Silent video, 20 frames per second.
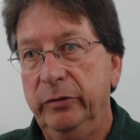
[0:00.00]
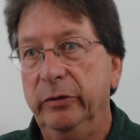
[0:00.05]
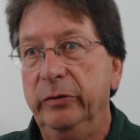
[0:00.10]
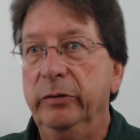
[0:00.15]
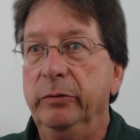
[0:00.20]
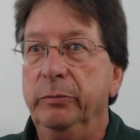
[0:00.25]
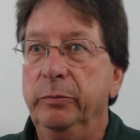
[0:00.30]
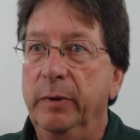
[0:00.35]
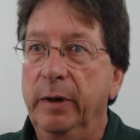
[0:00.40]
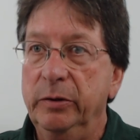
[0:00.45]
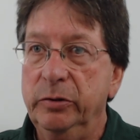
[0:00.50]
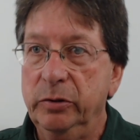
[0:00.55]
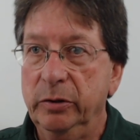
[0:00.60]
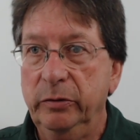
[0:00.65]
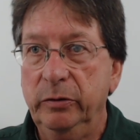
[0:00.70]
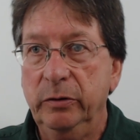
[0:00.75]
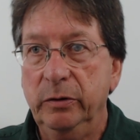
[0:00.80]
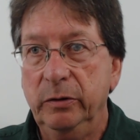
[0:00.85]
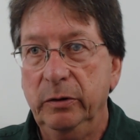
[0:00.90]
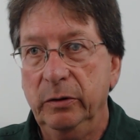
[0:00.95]
The
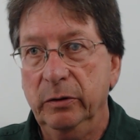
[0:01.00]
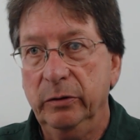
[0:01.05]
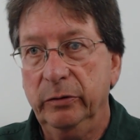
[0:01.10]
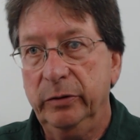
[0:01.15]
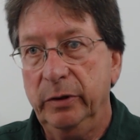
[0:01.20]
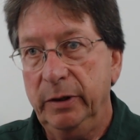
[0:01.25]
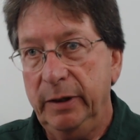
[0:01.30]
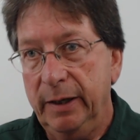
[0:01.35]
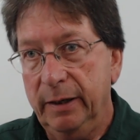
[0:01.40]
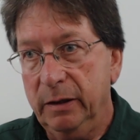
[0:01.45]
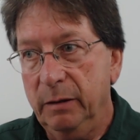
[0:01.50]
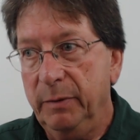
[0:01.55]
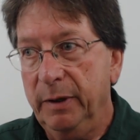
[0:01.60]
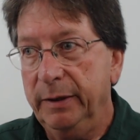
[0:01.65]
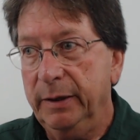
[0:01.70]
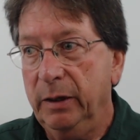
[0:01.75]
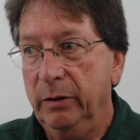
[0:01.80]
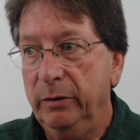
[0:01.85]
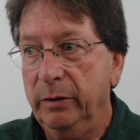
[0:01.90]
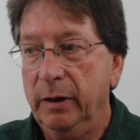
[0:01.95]
specialist, said, yeah, come
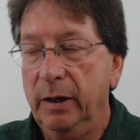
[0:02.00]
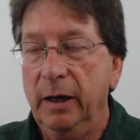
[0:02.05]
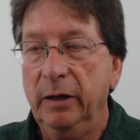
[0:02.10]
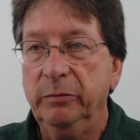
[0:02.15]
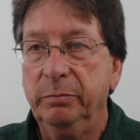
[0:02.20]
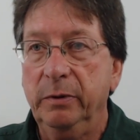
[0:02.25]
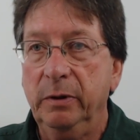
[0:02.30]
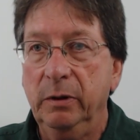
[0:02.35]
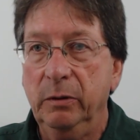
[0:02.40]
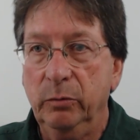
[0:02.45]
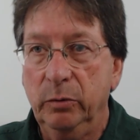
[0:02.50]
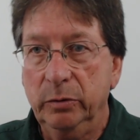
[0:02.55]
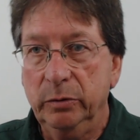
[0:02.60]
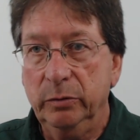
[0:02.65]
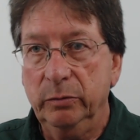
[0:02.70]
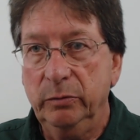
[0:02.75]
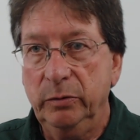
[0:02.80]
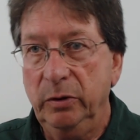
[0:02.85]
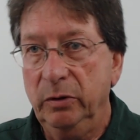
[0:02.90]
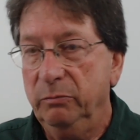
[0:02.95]
on down to the hospital and
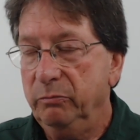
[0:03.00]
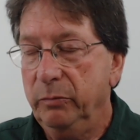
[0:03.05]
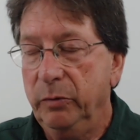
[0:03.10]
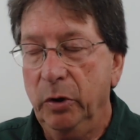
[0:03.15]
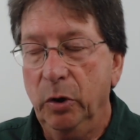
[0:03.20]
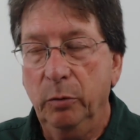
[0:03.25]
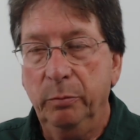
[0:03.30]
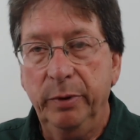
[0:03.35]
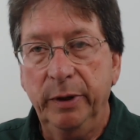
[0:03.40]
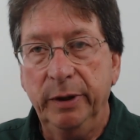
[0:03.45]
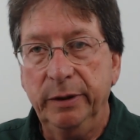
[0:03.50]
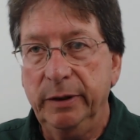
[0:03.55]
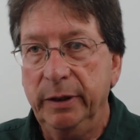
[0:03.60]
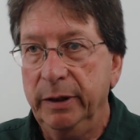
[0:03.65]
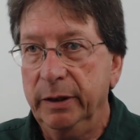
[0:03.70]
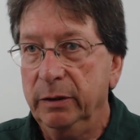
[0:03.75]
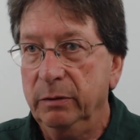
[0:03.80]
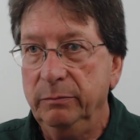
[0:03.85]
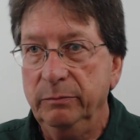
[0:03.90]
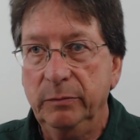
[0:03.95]
we'll, no big
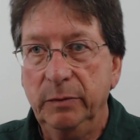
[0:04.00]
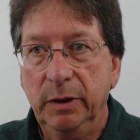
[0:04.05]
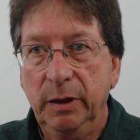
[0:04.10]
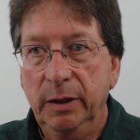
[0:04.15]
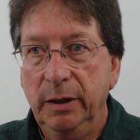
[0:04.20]
deal.